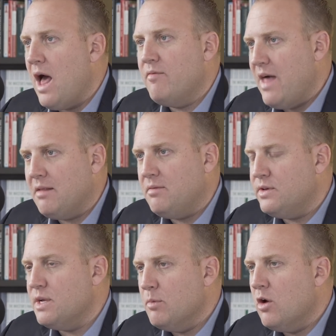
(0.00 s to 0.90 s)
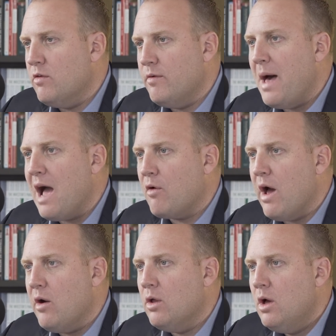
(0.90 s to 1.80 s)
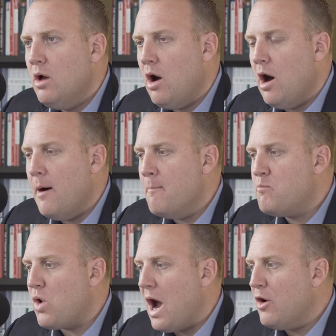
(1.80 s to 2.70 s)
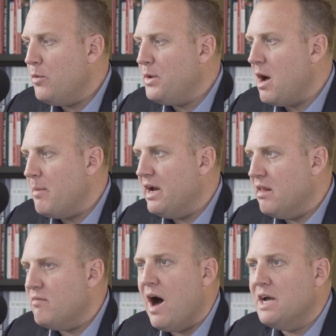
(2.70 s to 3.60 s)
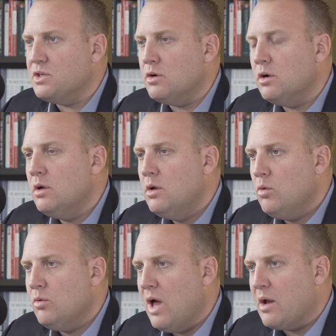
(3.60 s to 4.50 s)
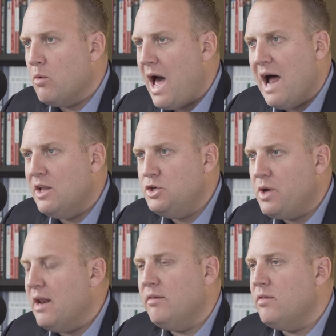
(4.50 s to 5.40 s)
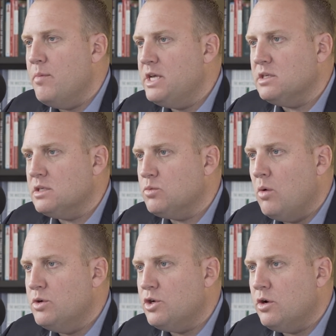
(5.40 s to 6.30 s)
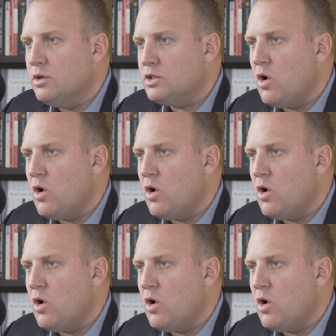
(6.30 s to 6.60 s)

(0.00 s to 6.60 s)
have that dissimilar of a background. Right. Um, prior to becoming an advisor like how did you get into the business what was your